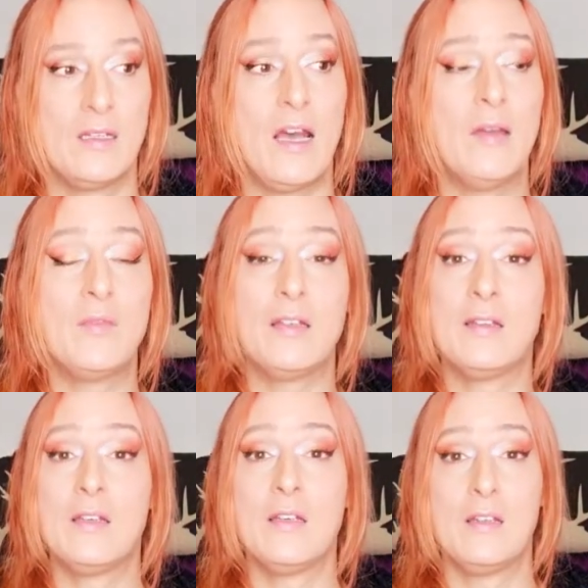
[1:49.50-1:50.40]
Time
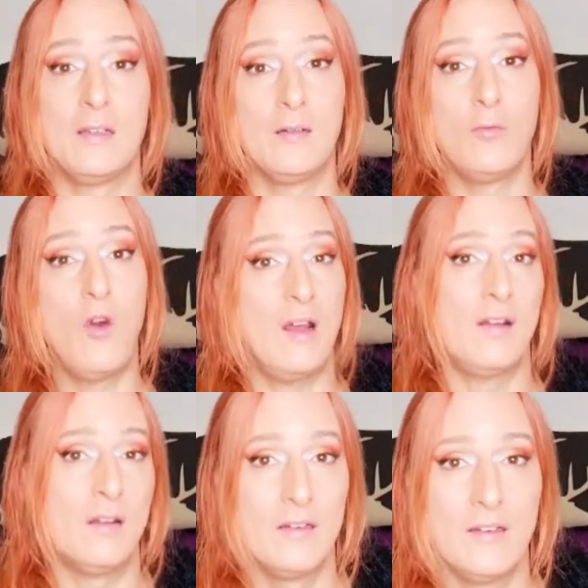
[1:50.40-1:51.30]
that
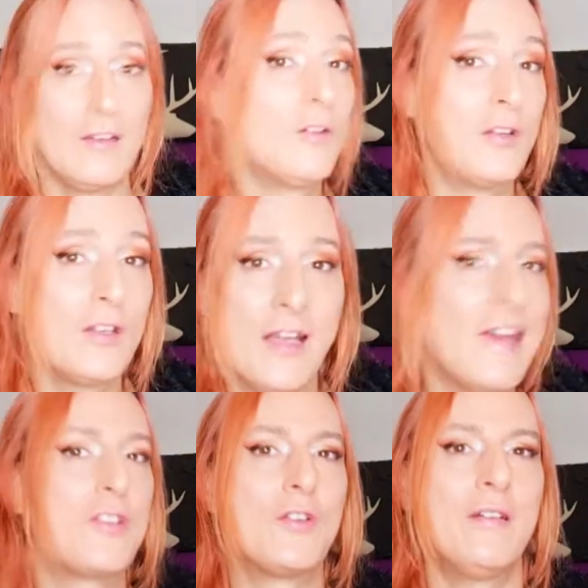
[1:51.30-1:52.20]
one could
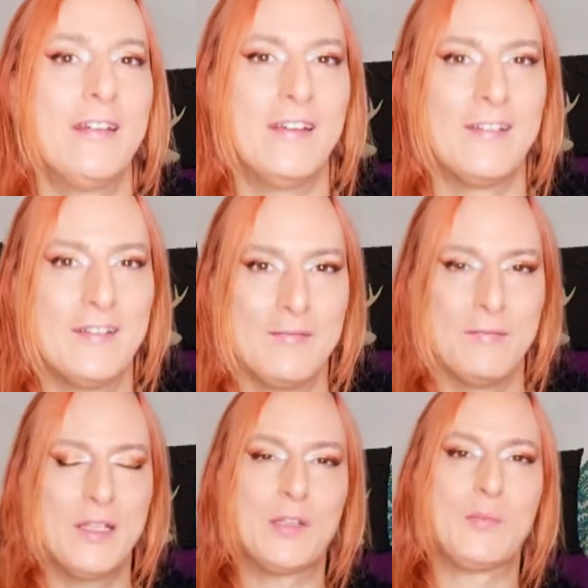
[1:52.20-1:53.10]
naturally
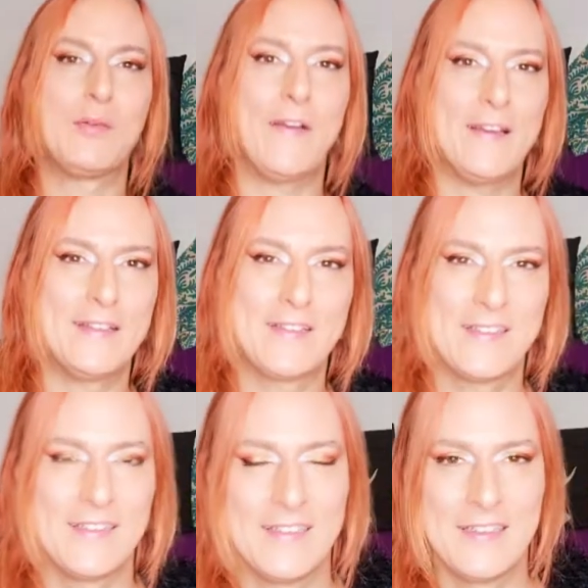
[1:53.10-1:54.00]
be
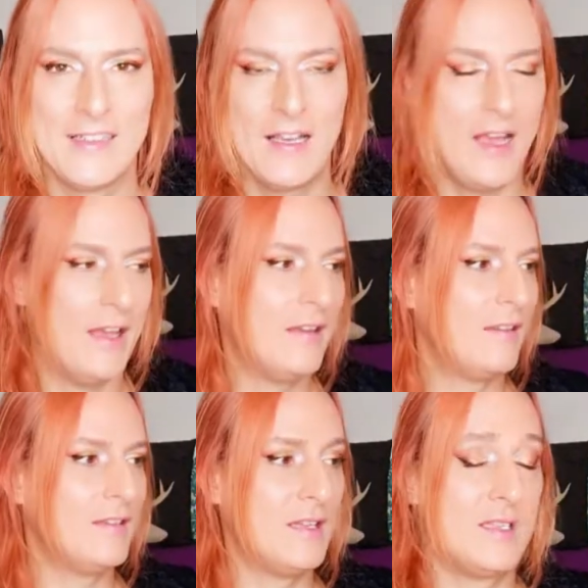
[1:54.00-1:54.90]
depressed
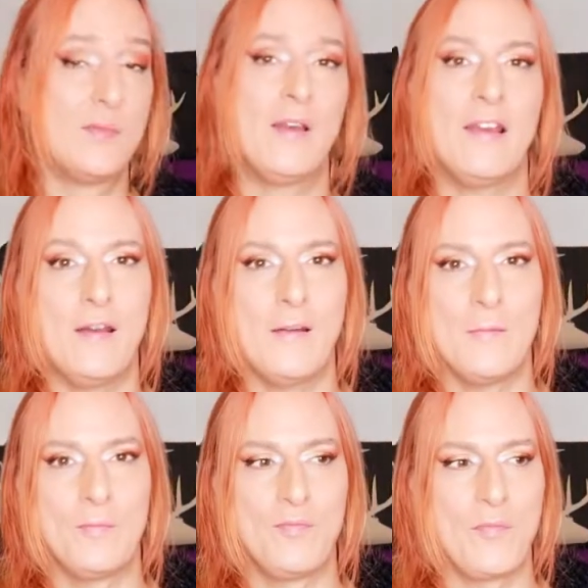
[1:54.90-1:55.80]
and despair.
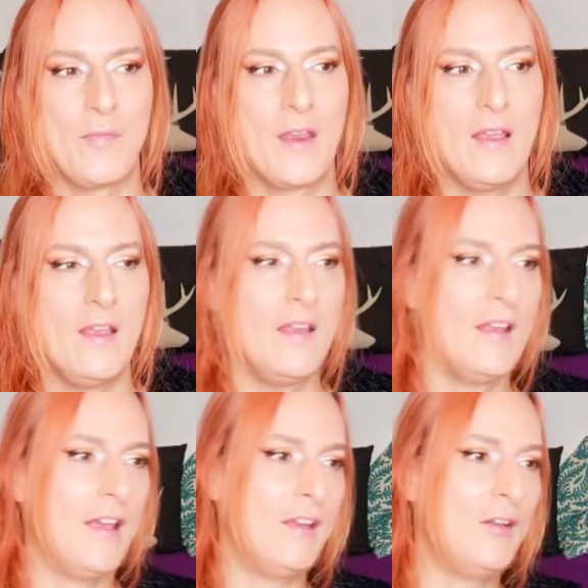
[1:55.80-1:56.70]

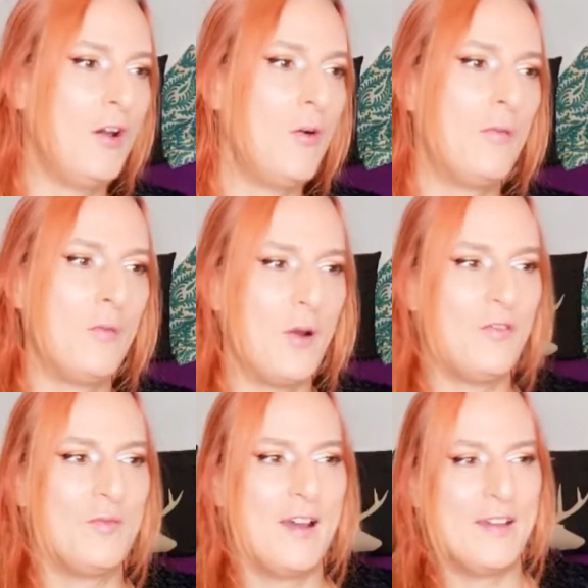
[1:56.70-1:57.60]
And you know,
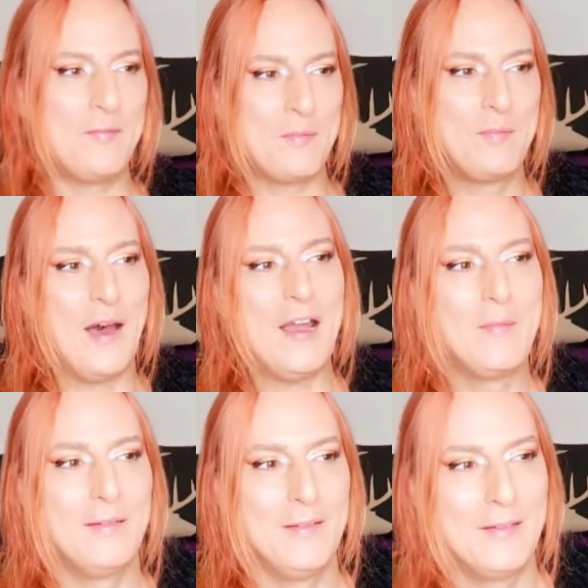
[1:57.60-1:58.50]
one of my
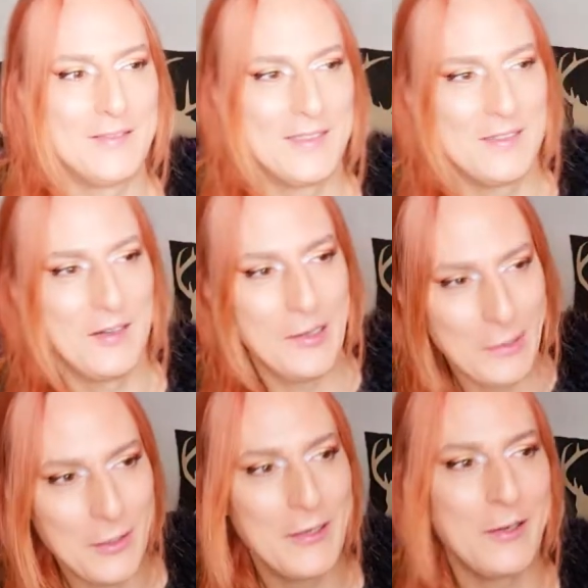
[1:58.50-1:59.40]
Bibles,
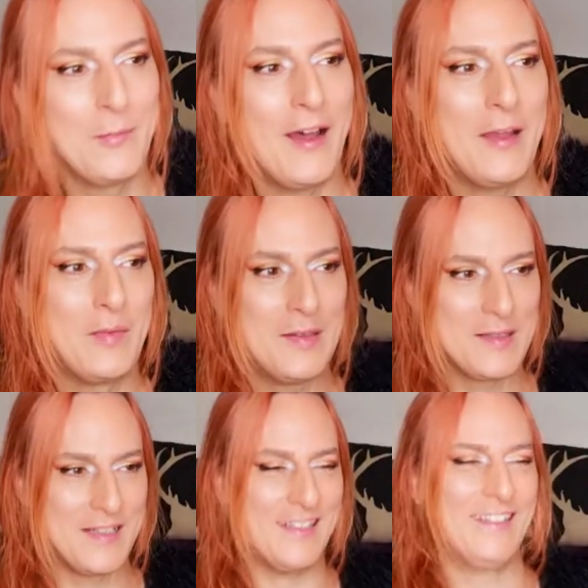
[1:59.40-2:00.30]
earlier
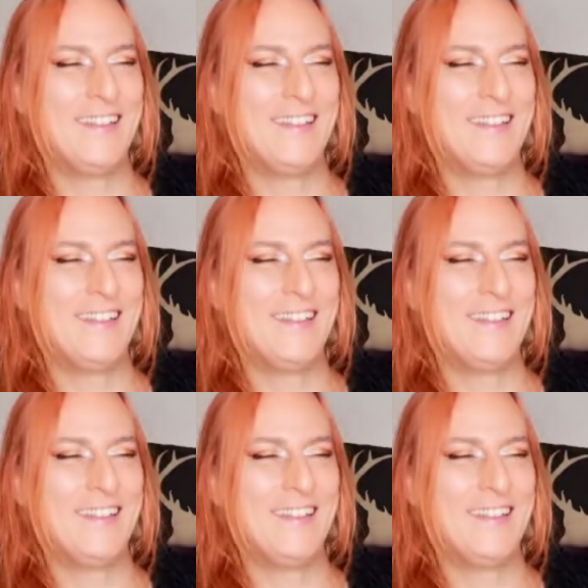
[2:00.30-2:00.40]
Bibles,